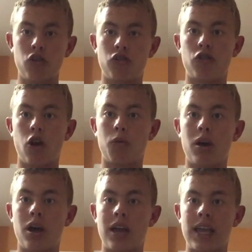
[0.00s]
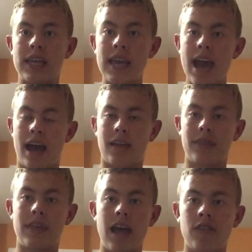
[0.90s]
So, yeah,
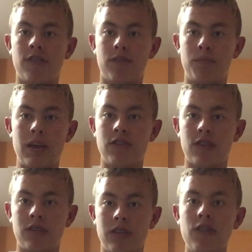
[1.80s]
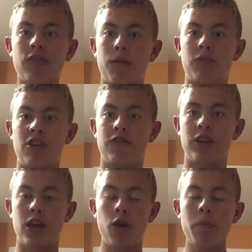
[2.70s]
that's basically this update
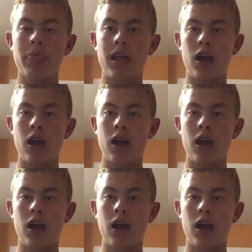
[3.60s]
video.